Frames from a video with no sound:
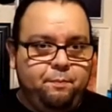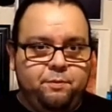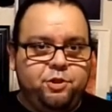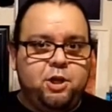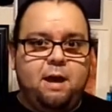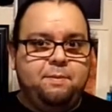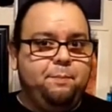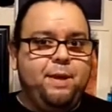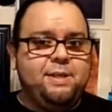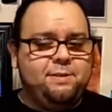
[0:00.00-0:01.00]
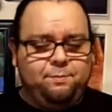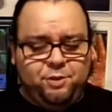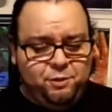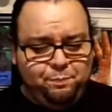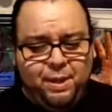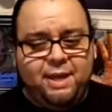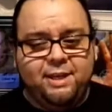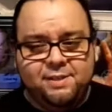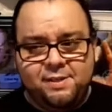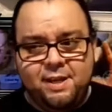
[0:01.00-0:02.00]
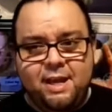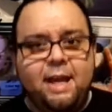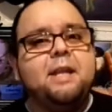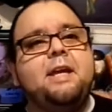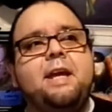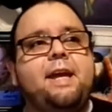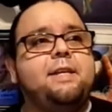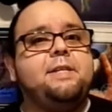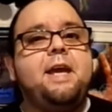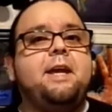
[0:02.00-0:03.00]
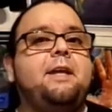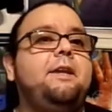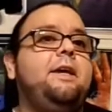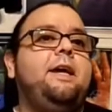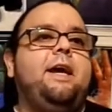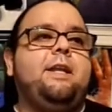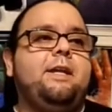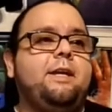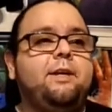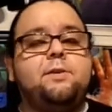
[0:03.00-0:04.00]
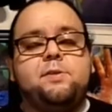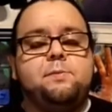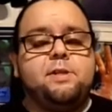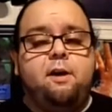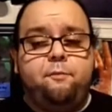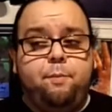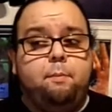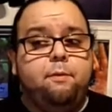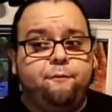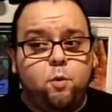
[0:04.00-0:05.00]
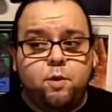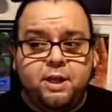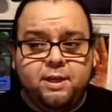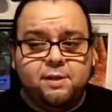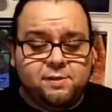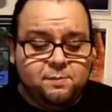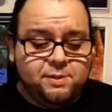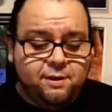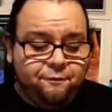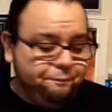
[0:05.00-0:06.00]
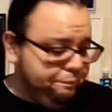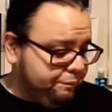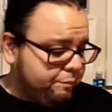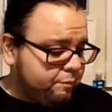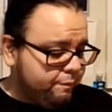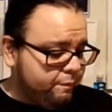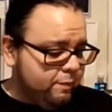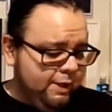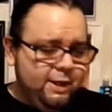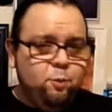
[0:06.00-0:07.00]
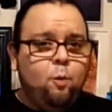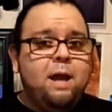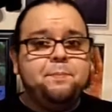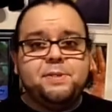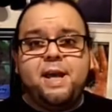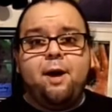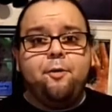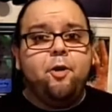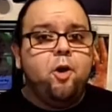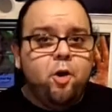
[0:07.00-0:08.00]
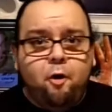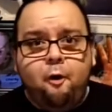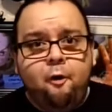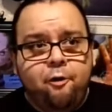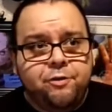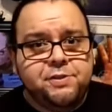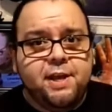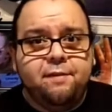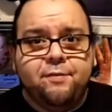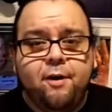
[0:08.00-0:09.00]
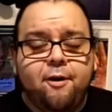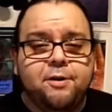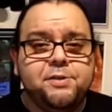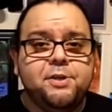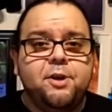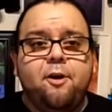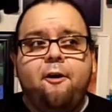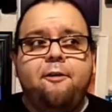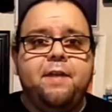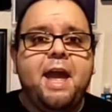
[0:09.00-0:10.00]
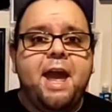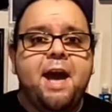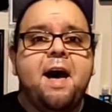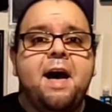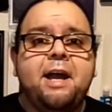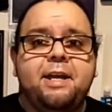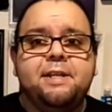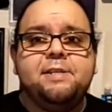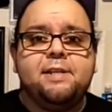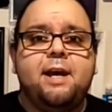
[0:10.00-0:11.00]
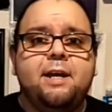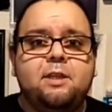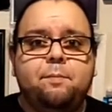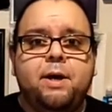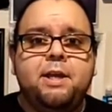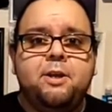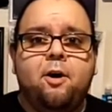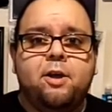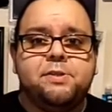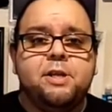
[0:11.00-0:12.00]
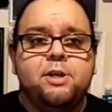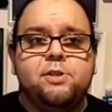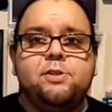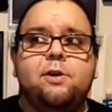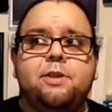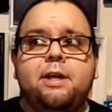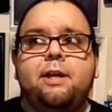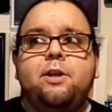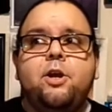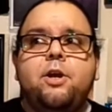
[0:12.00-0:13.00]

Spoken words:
job that pays him just pennies, and he can't take it, and he kills himself. But before he kills himself, he wipes out all the safeguards on the AI inside the buddy dolls so that